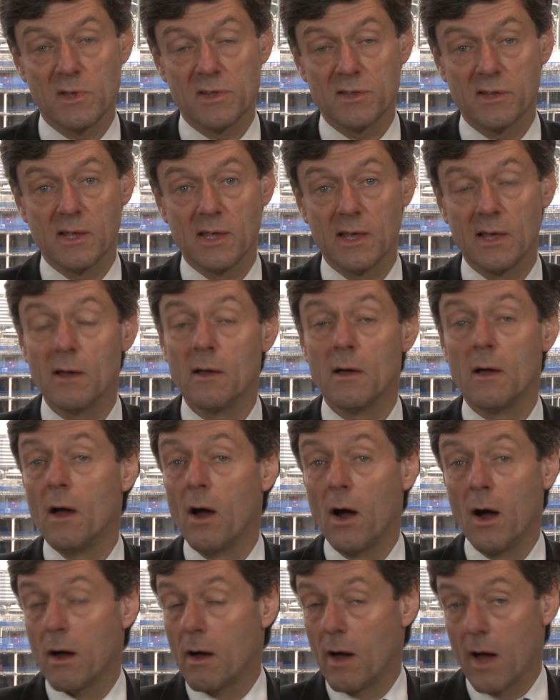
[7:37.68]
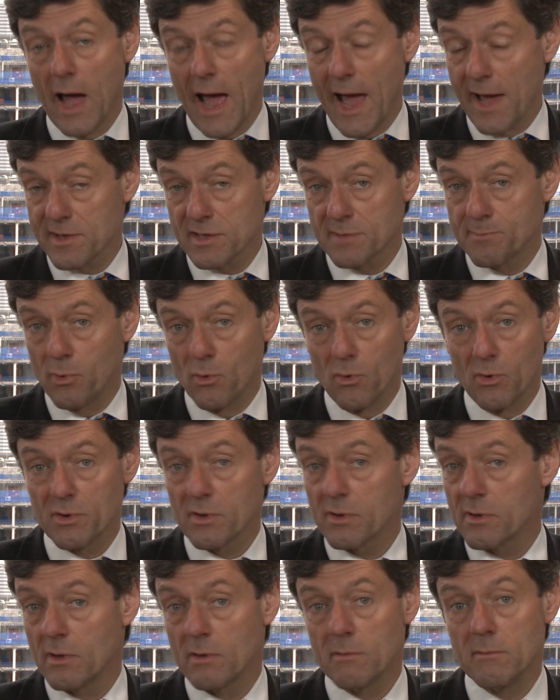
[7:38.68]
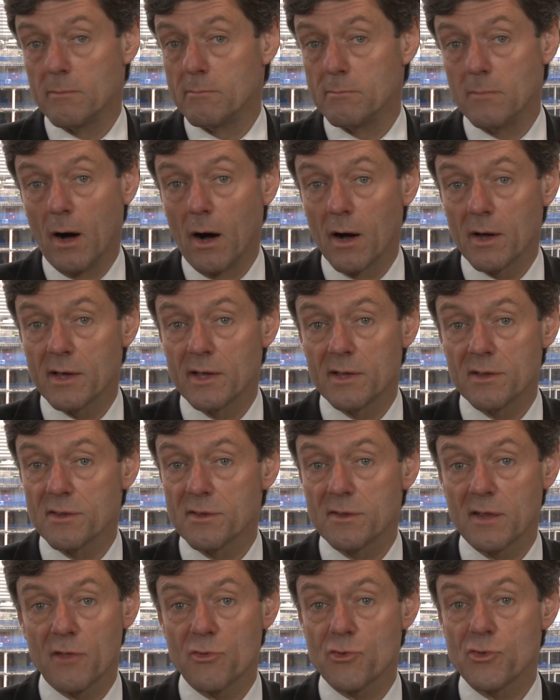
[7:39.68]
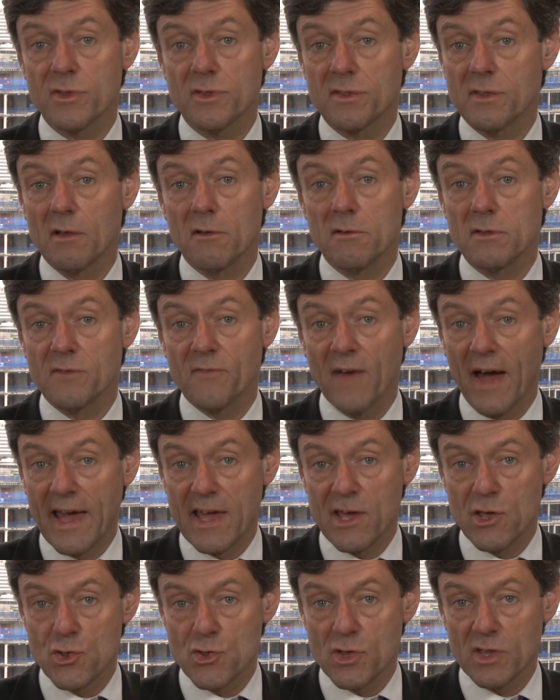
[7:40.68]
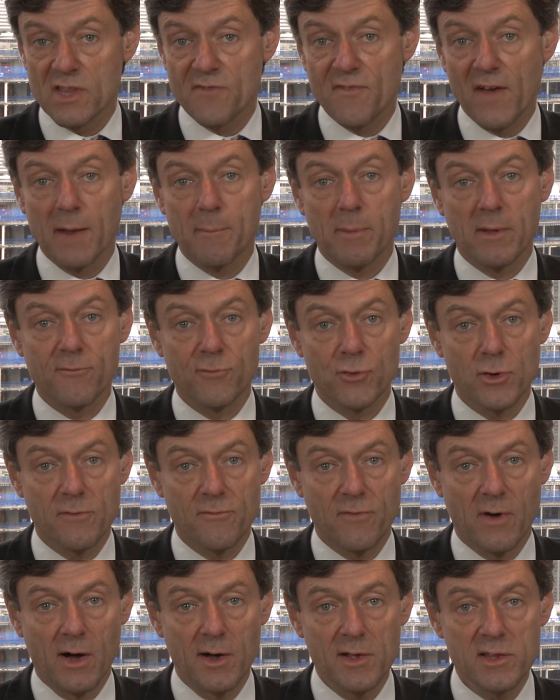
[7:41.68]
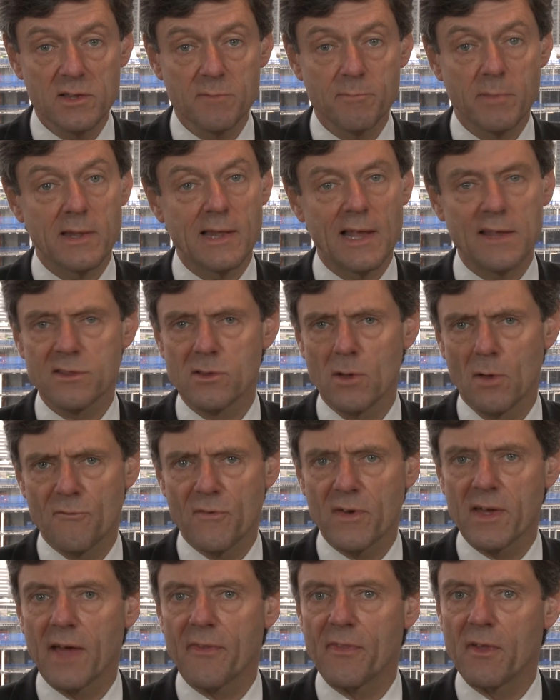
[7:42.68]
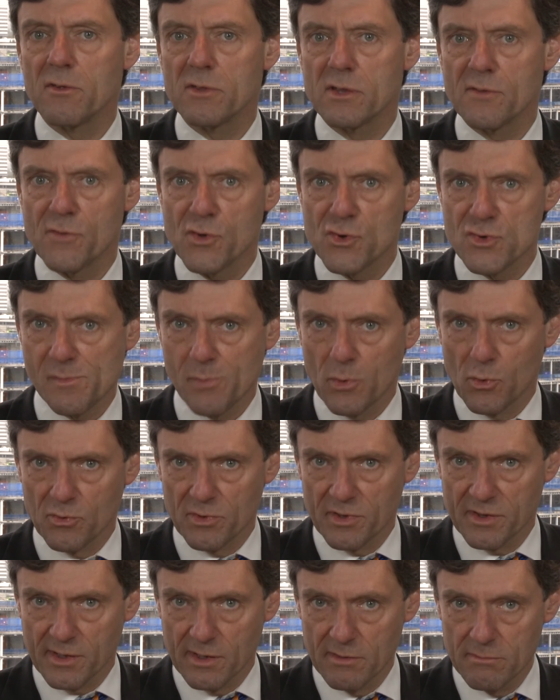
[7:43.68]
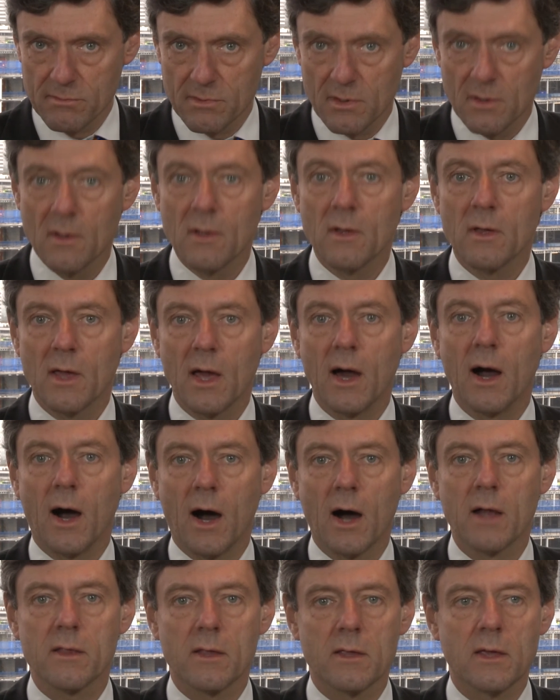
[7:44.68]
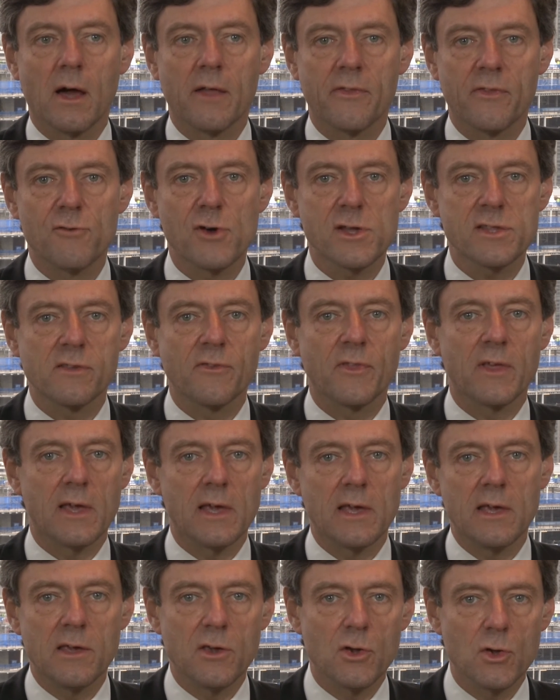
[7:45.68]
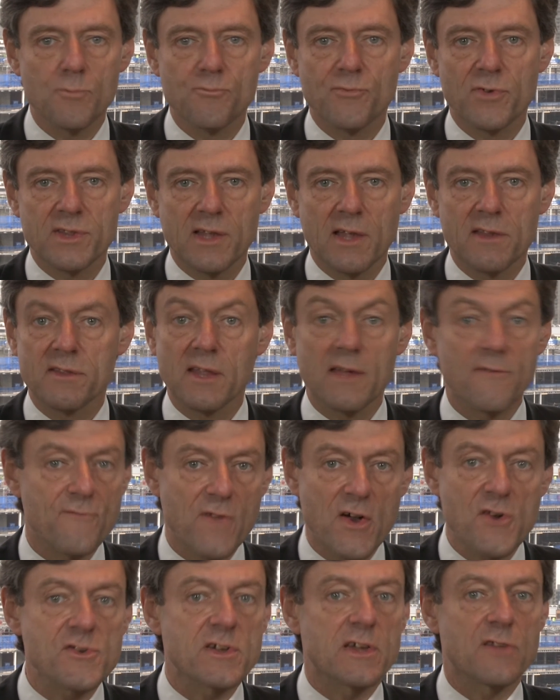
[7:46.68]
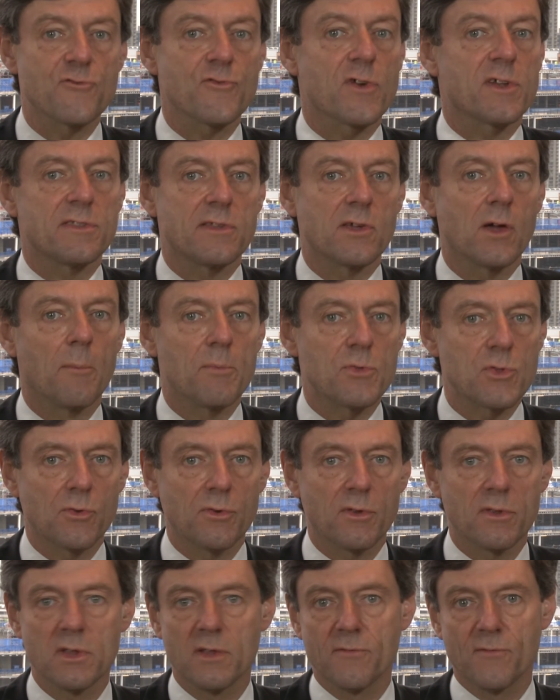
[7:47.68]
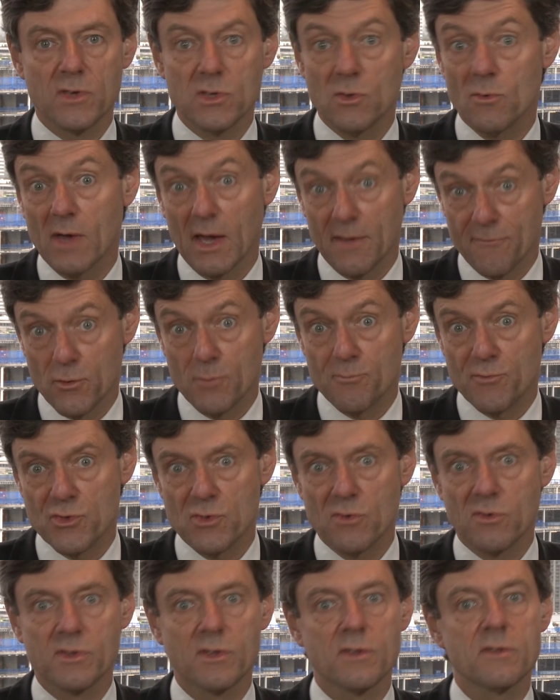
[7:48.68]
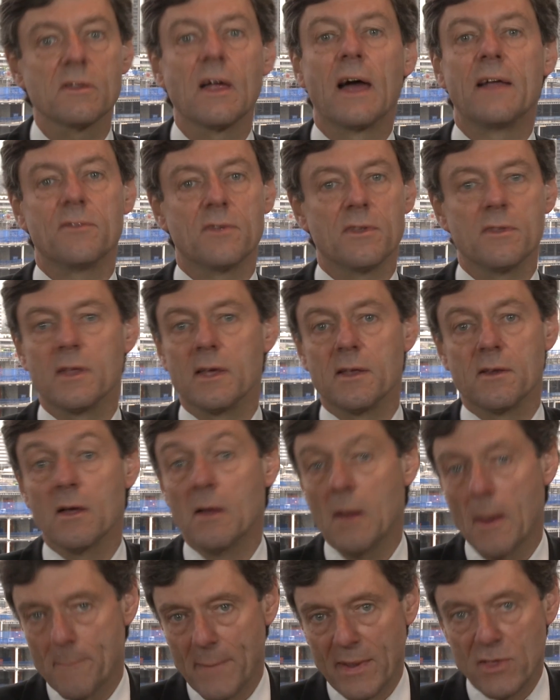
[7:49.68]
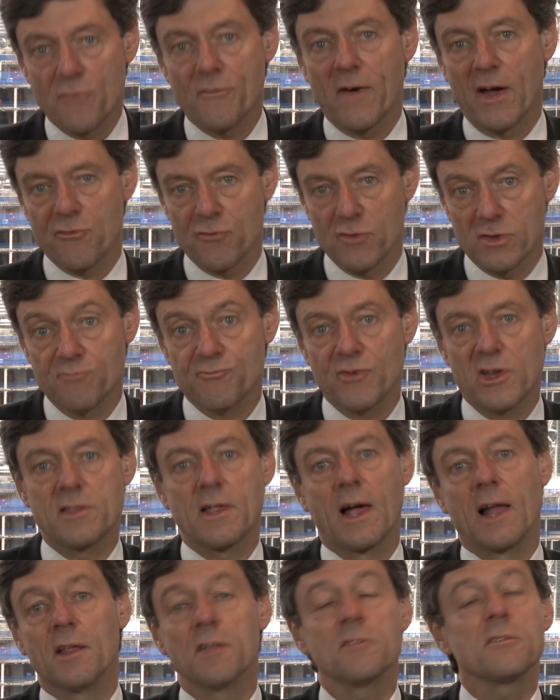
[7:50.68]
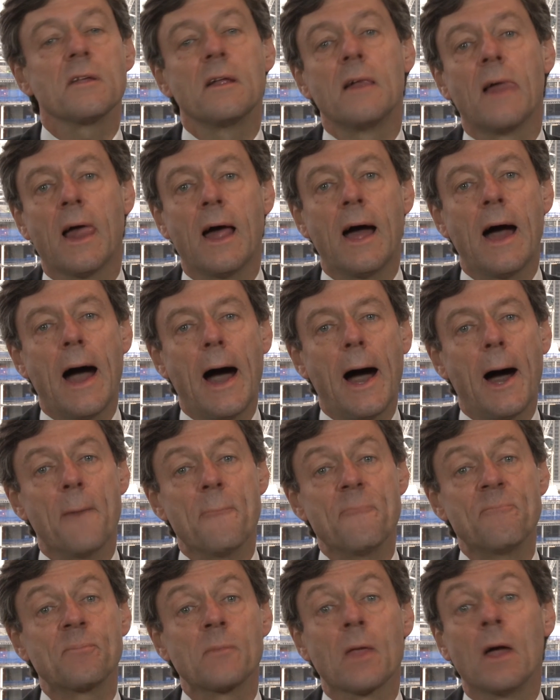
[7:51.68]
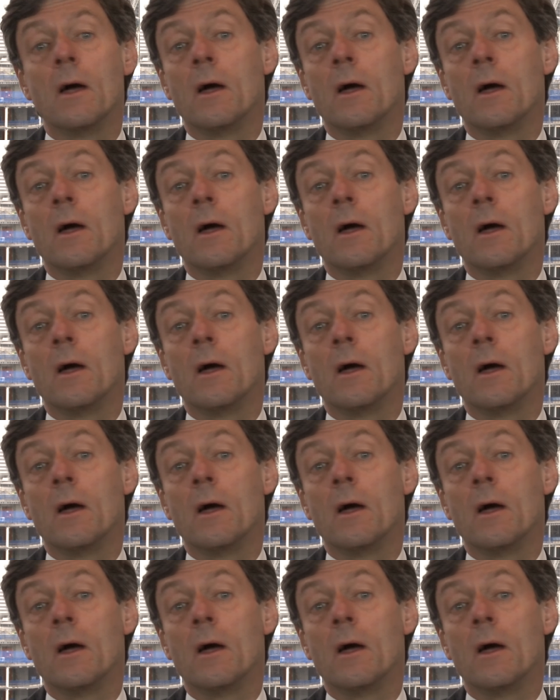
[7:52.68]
We see export markets such as those of Asia developing very fast, but let's not forget those of Europe also. The rest of the EU presents a very interesting opportunity for UK food producers and indeed manufacturers and retailers. And